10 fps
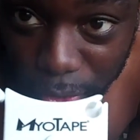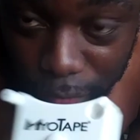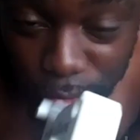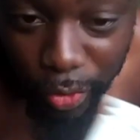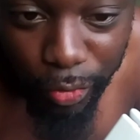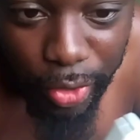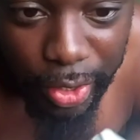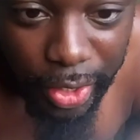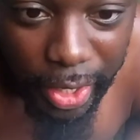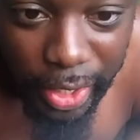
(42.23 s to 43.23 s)
And
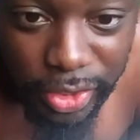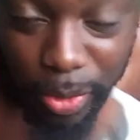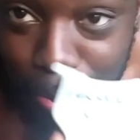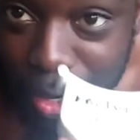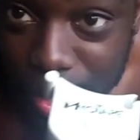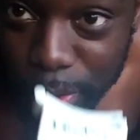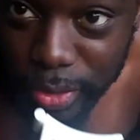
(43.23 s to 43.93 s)
in the video,